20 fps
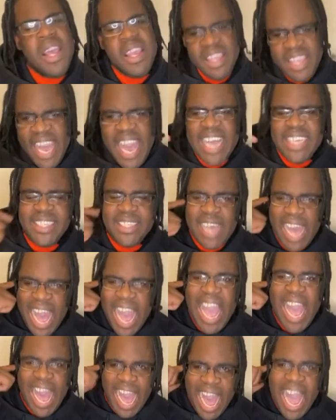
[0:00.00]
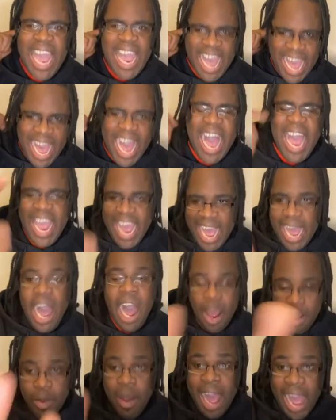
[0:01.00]
Yes, I, I, I,
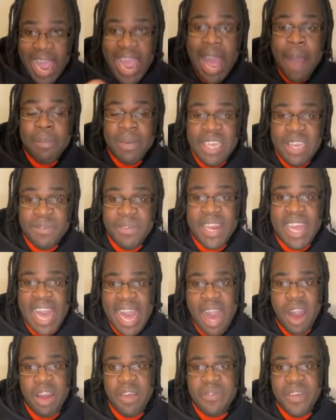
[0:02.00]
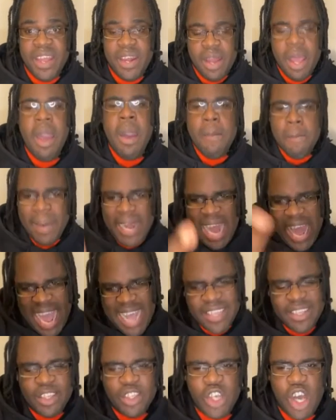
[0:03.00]
I am leaving it out of it, but I
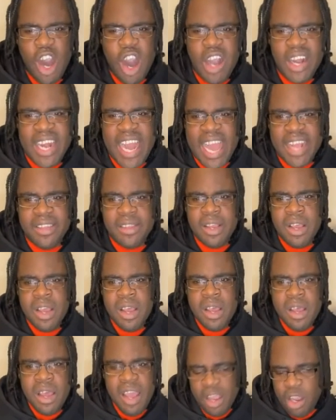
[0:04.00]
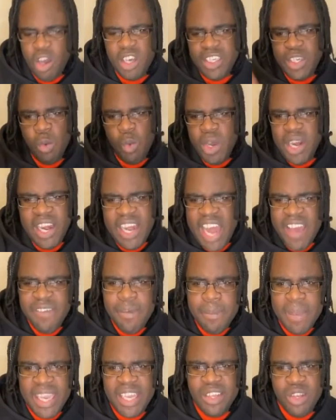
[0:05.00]
had to talk that because it would have never
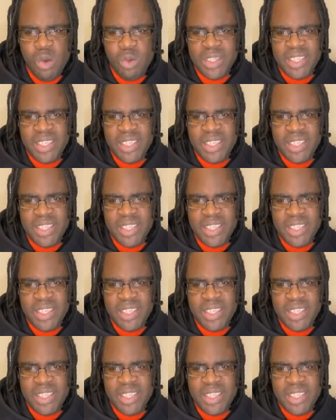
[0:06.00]
made no